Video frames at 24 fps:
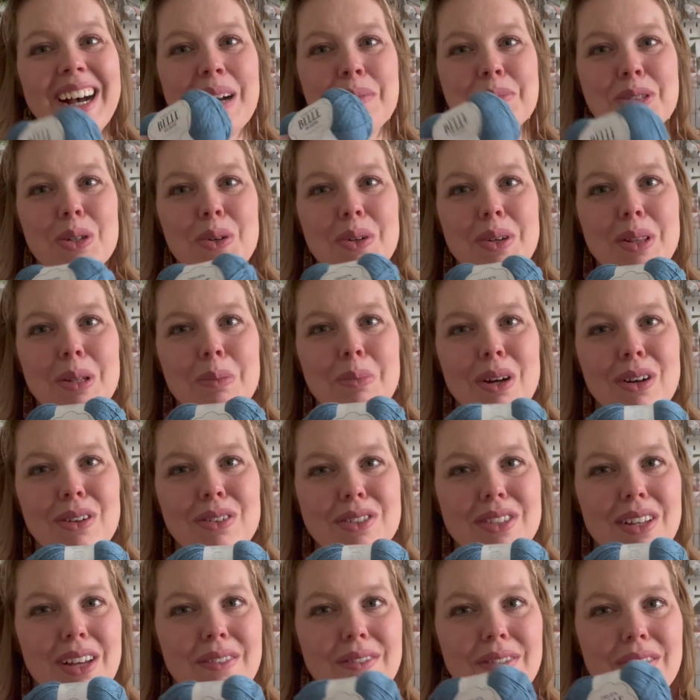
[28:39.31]
So the
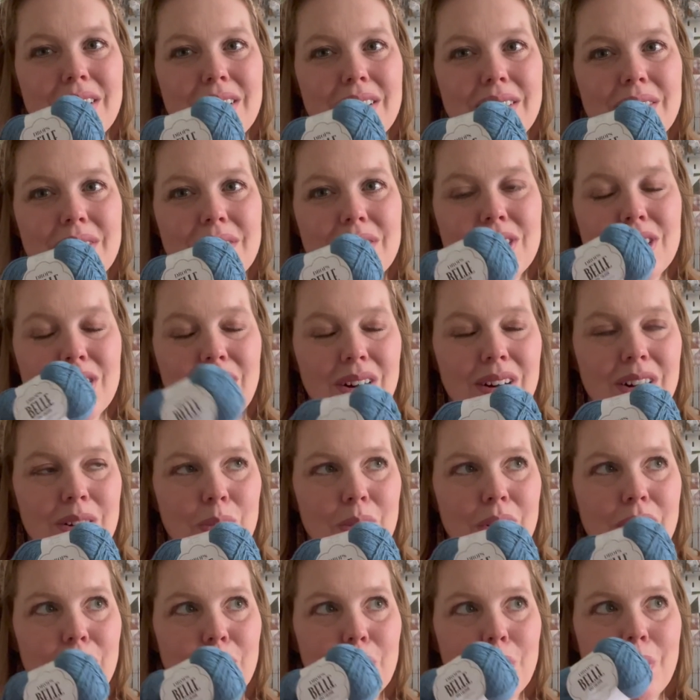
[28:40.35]
balls of yarn
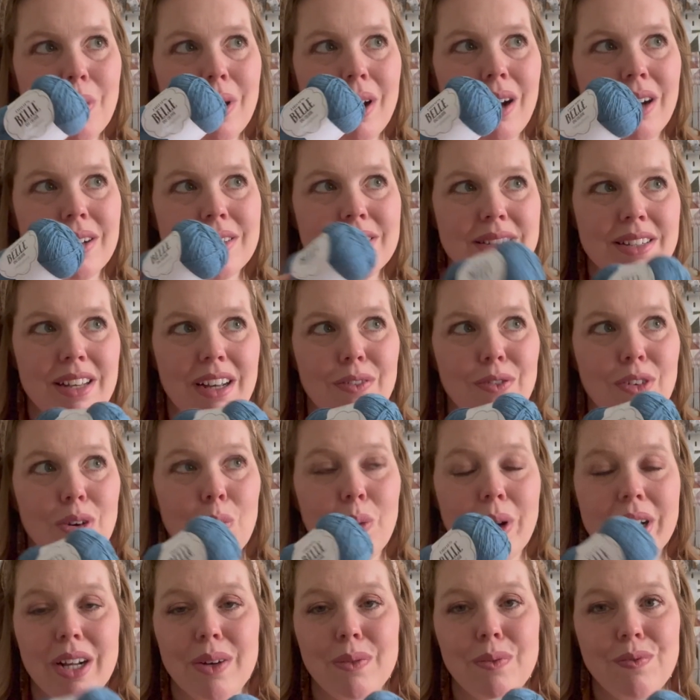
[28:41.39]
were on sale for
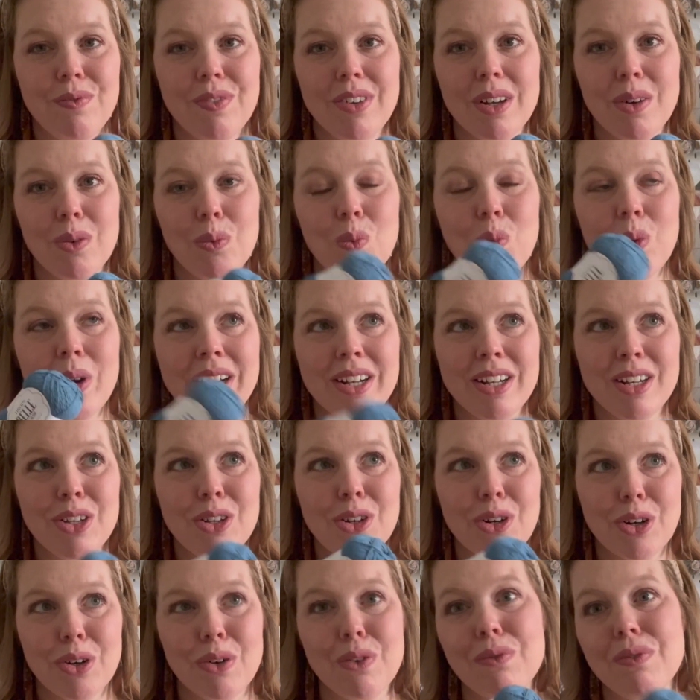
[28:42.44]

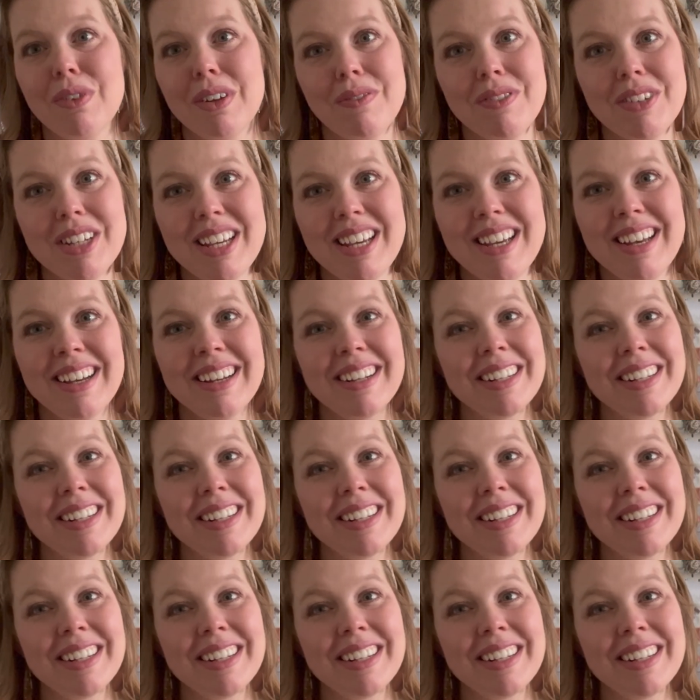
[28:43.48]
€1.50,